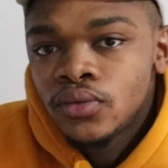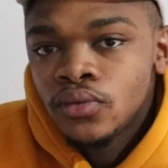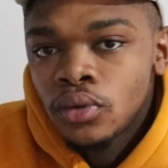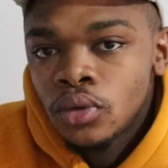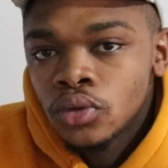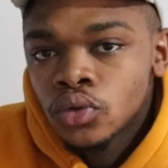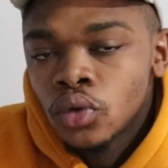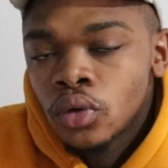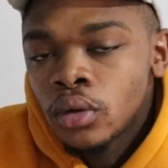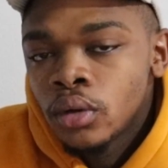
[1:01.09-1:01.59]
video
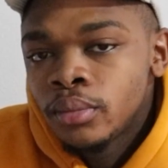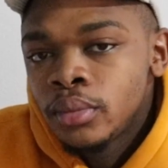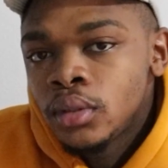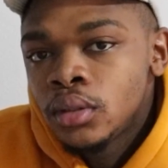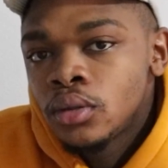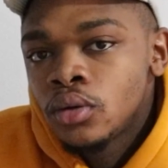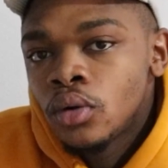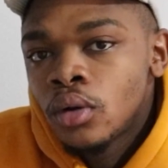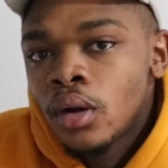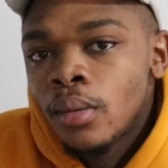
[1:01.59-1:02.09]
is going to
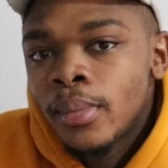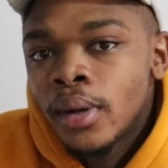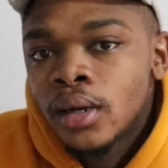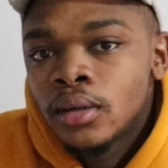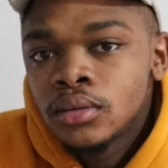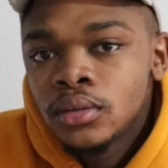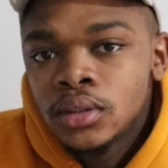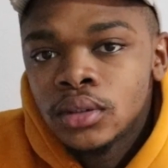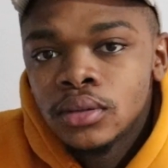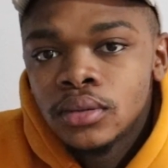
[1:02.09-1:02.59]
be all
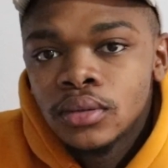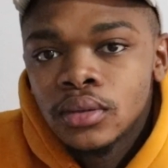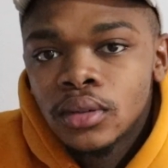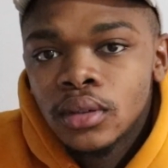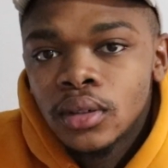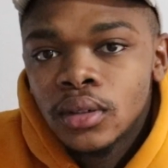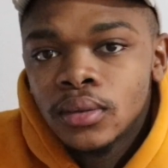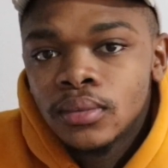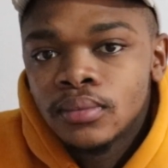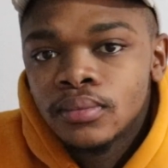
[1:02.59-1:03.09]
about.
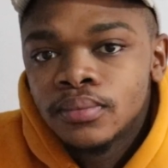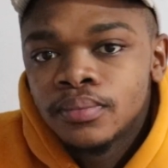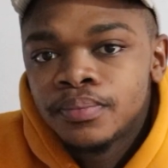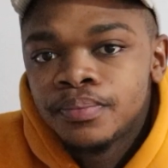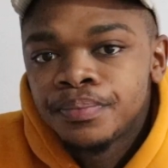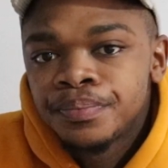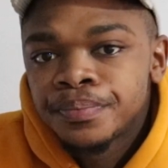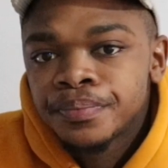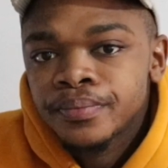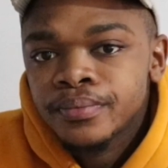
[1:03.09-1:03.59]
Um,
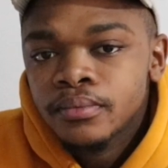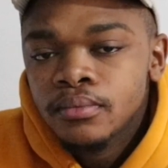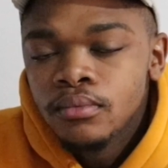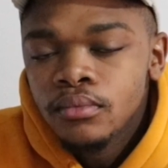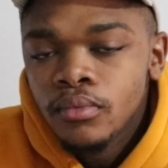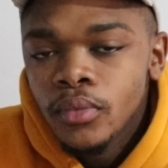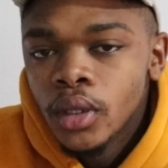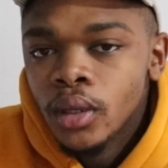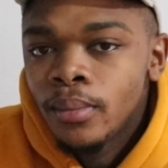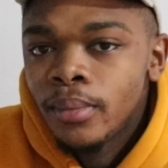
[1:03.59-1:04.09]

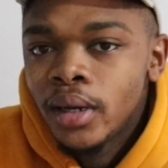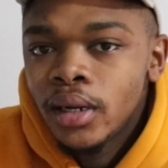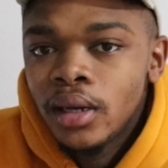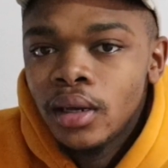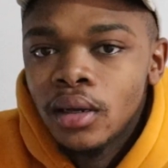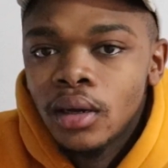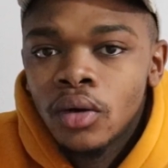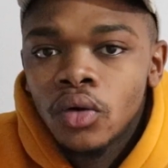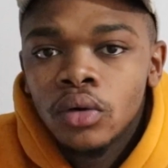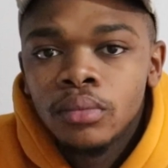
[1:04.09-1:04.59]
but
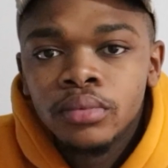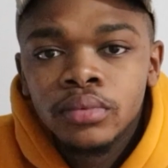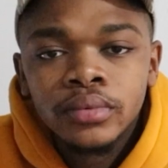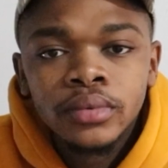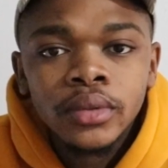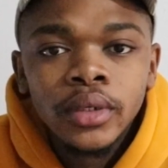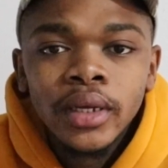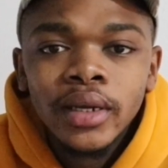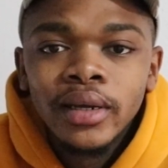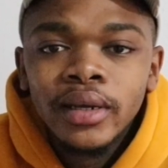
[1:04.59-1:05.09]
yeah, I hope
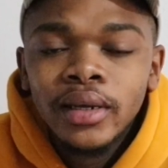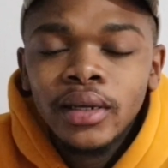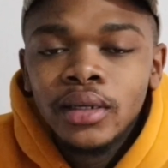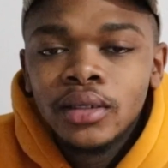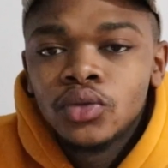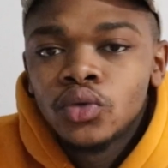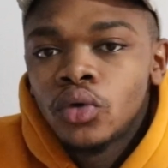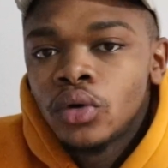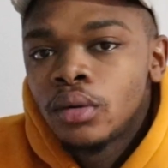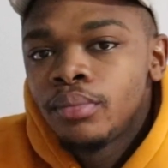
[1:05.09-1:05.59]

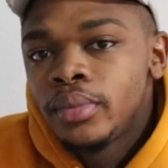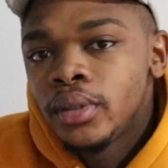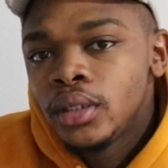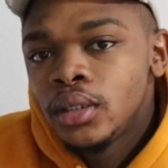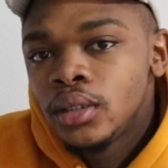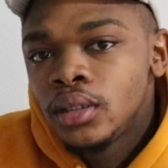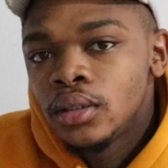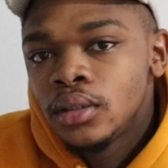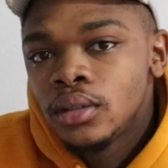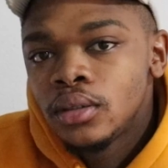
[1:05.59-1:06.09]
it's going to
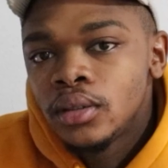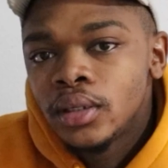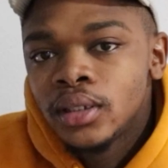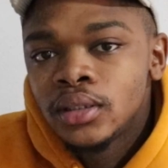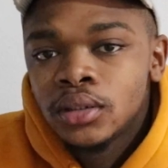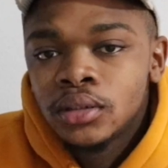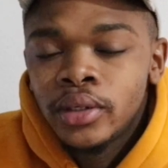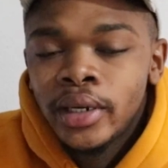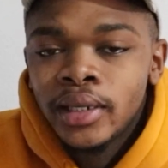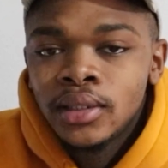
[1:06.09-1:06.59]
be
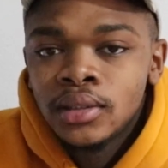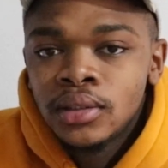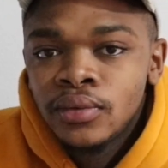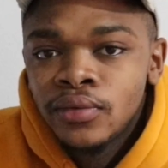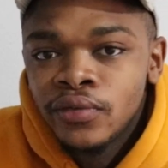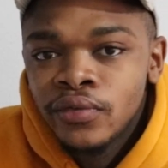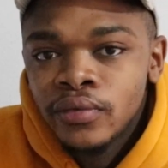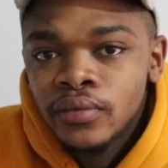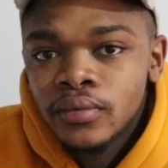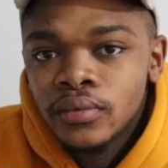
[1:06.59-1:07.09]

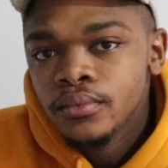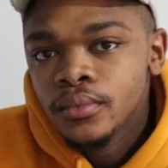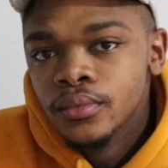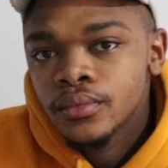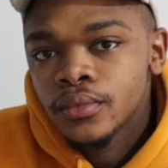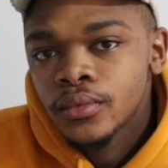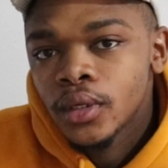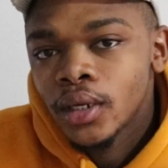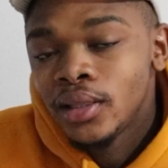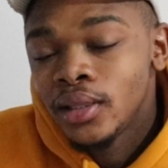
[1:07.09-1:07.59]
interactive
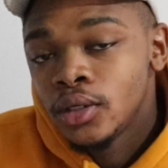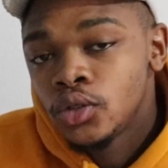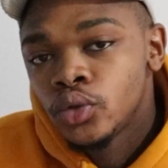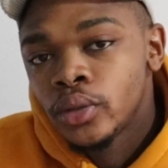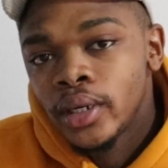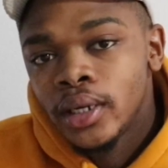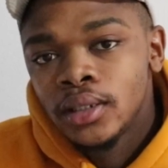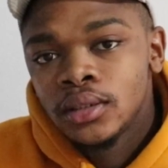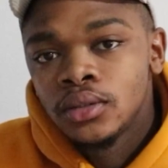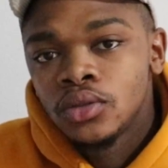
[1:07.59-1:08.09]
and that you
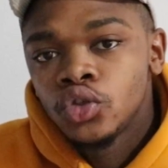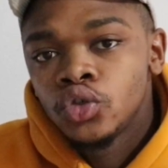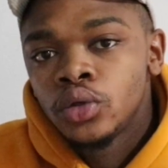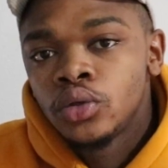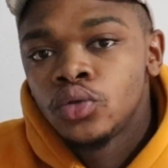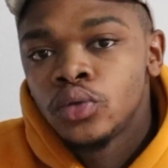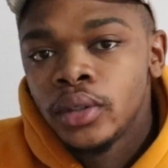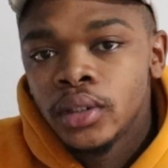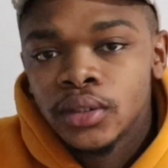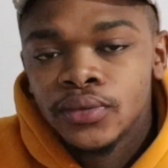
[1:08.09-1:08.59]
guys enjoy
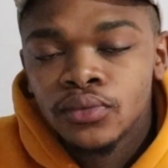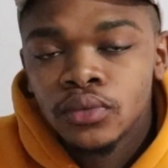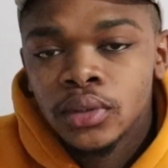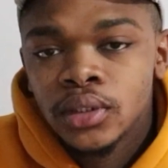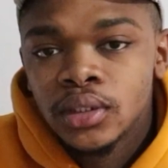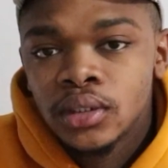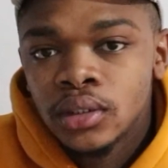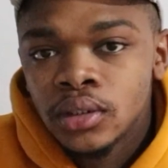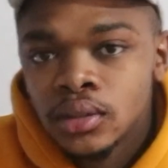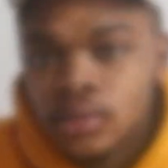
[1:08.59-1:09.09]
today's
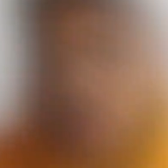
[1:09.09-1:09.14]
footage.